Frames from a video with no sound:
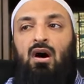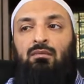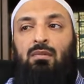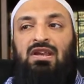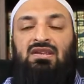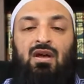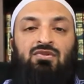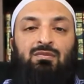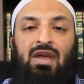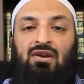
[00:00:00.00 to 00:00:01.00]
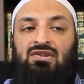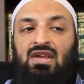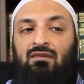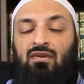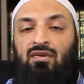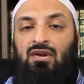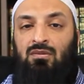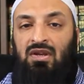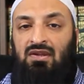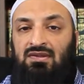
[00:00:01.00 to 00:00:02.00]
Many times mayors have different
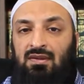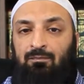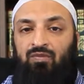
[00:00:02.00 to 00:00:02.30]
committees